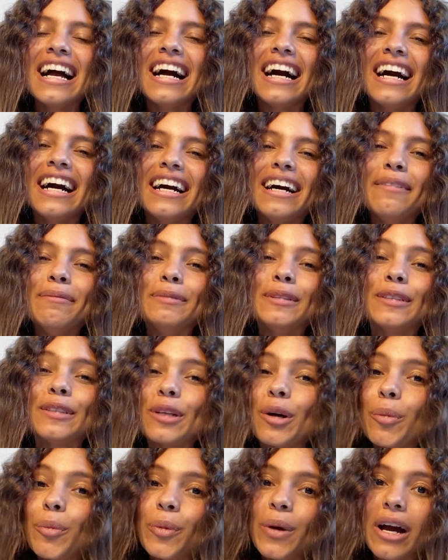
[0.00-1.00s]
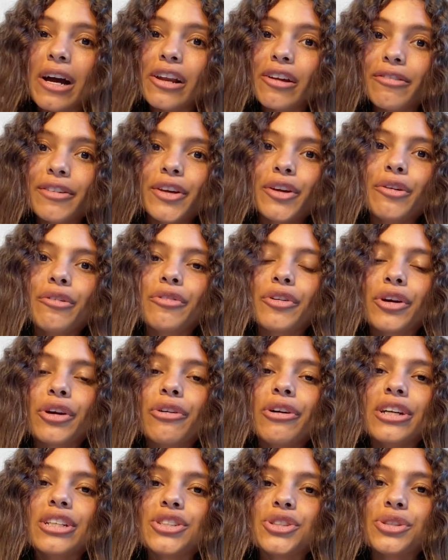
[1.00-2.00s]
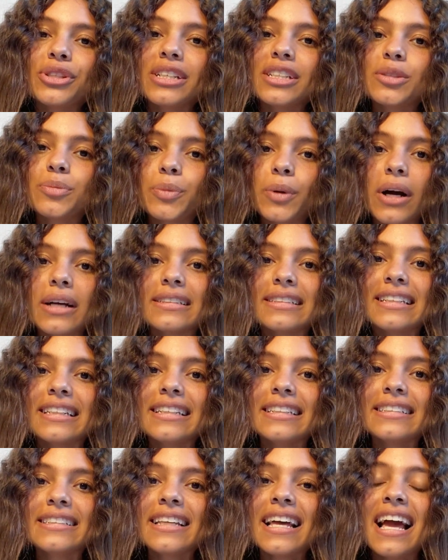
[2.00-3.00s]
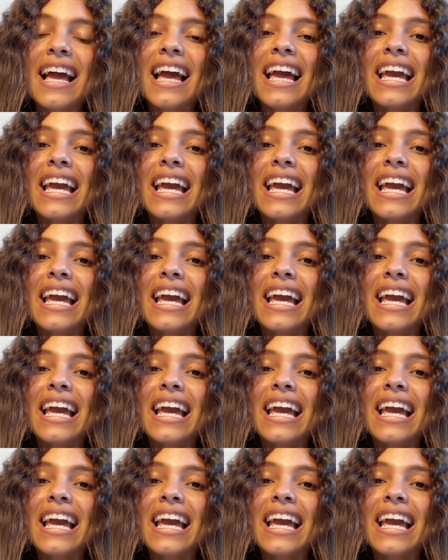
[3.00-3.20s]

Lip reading: I'm so proud of you for going through this process.